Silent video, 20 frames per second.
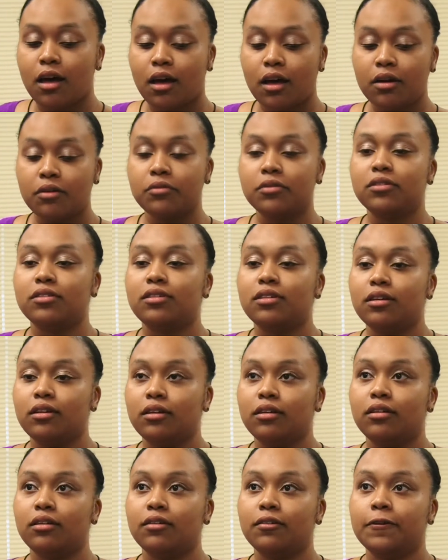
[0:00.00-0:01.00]
I would
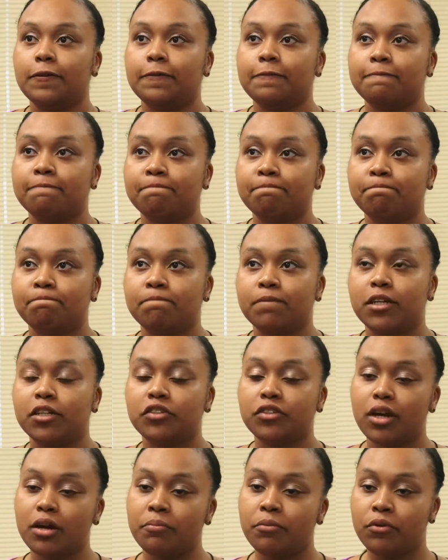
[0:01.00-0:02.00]
say a
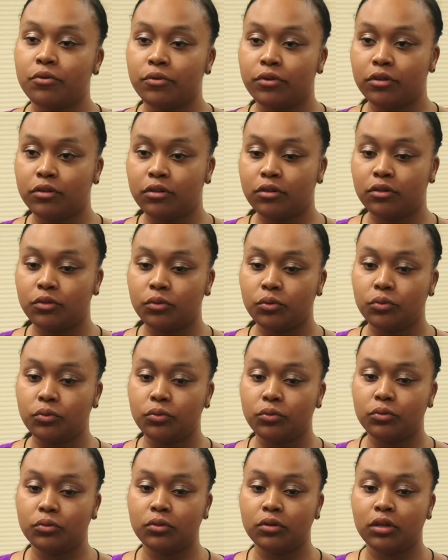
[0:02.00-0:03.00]
shop owner
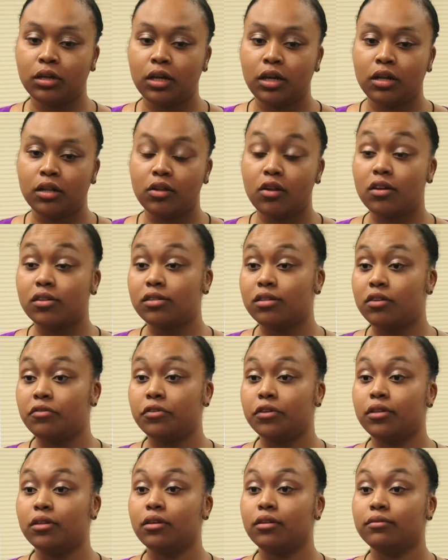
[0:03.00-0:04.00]
who lost
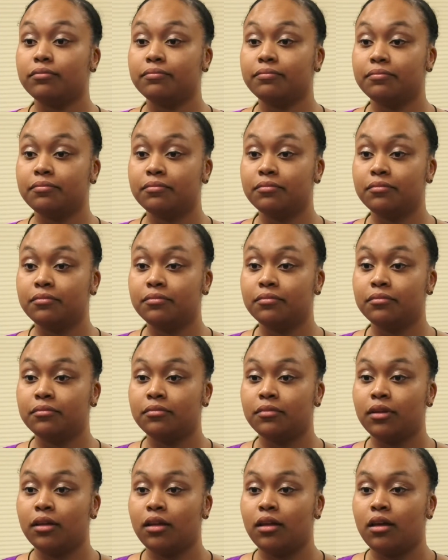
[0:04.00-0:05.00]
everything
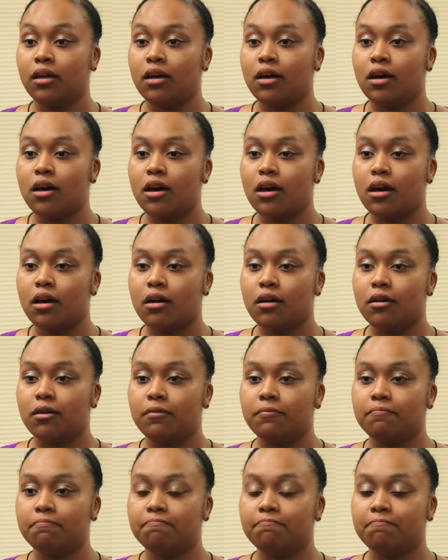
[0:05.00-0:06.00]

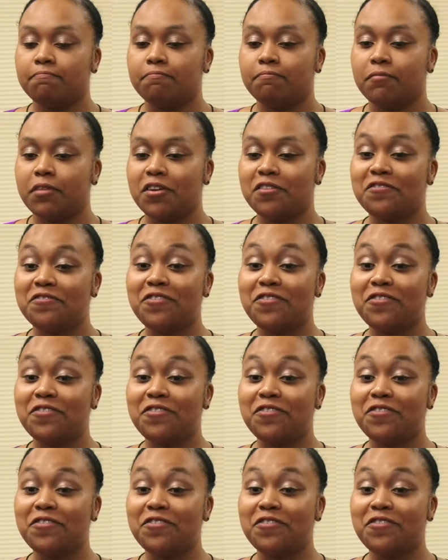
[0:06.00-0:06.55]
um, and